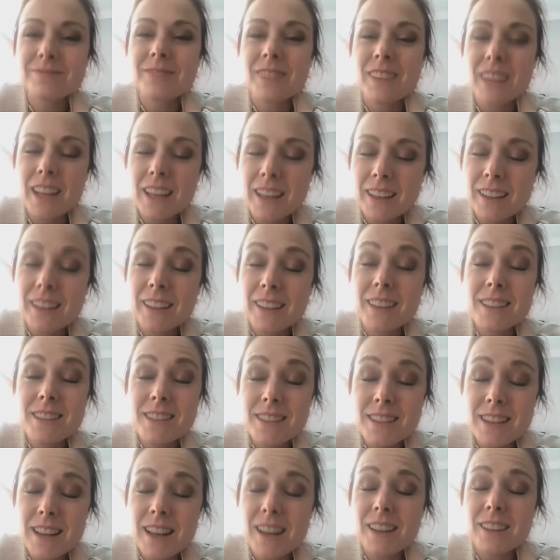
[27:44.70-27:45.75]
Yeah, it is
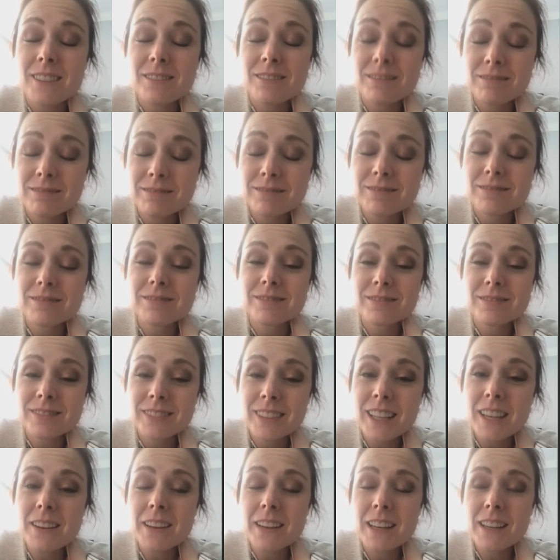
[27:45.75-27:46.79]
sad.
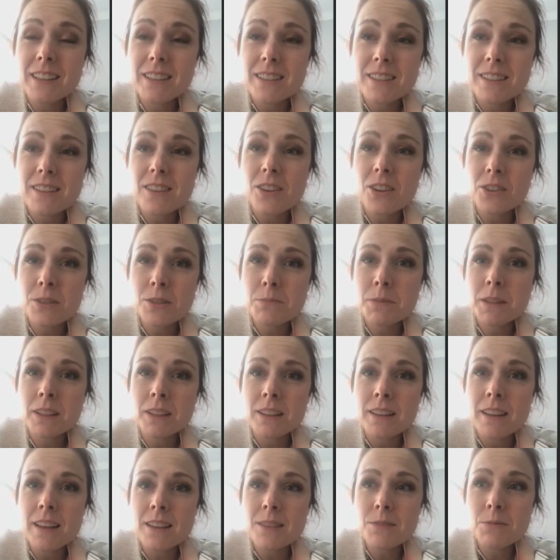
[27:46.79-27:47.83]
Yeah, it's
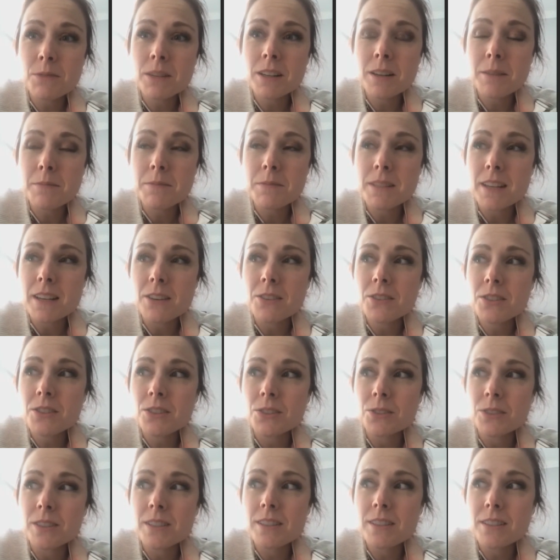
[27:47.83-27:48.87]
ultimately, that's what it comes down
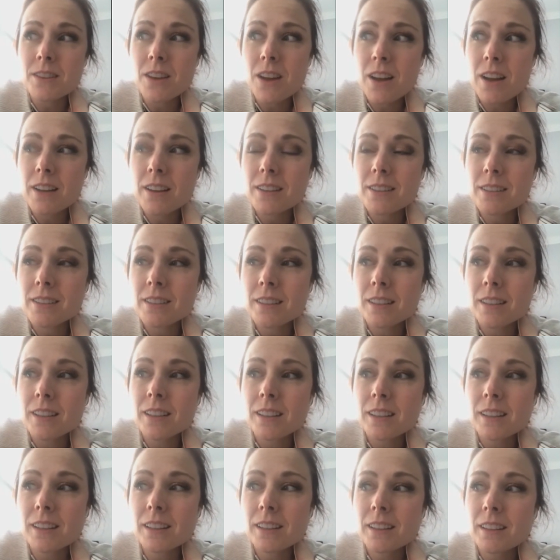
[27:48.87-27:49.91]
to. It's not,
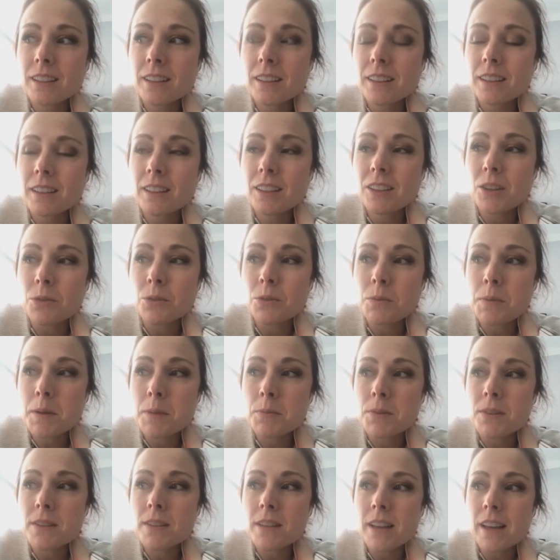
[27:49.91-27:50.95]
when
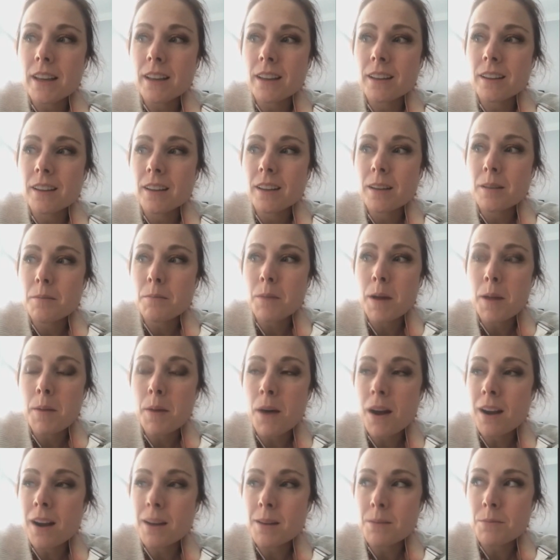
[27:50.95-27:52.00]
people say, my
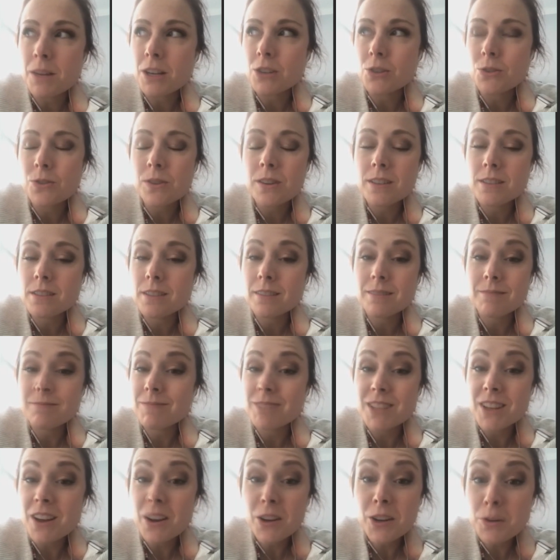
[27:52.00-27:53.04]
body, my choice, it's
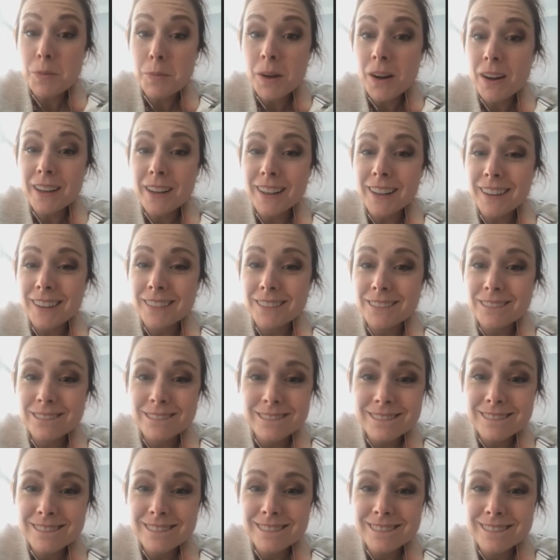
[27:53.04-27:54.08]
not your body
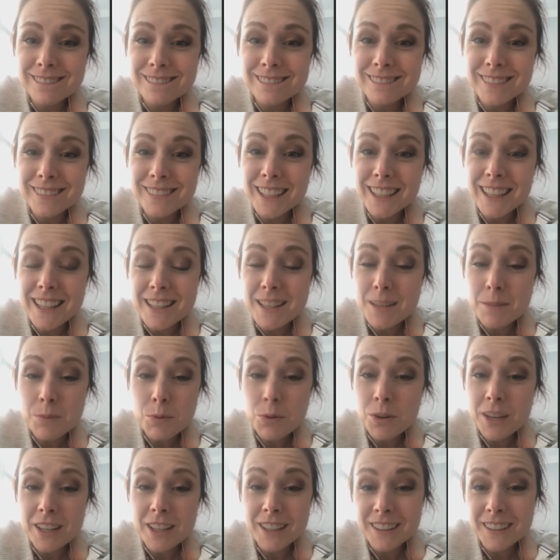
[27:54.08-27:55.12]
that gets
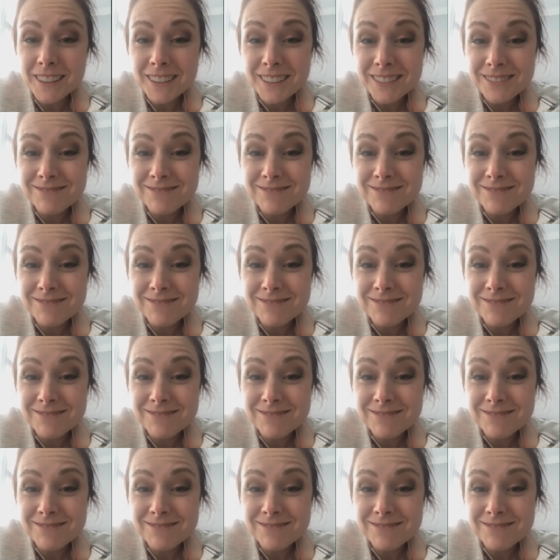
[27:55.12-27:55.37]
aborted.